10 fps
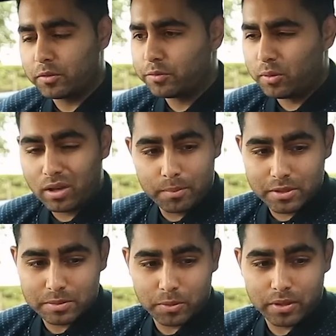got full
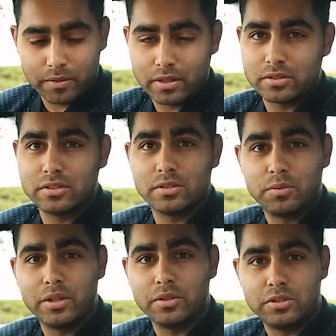lumbar support and everything, so this is a
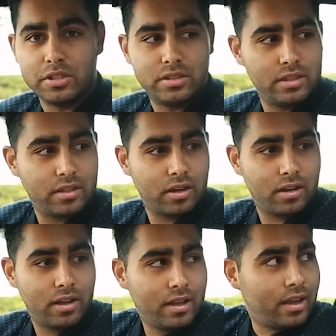really good GT
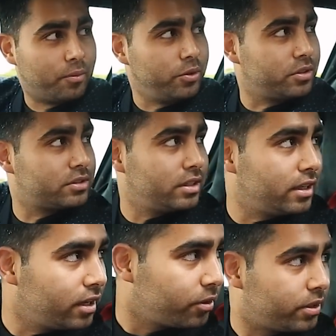car. And what you can see
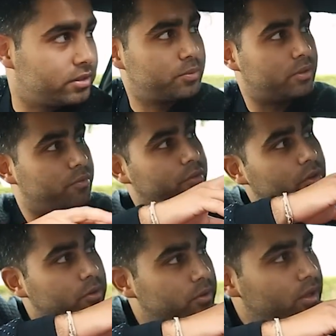here is with the
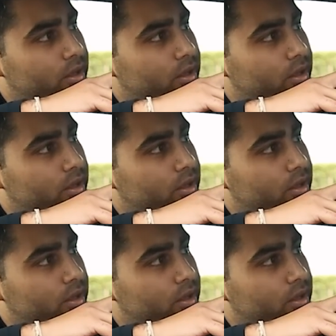view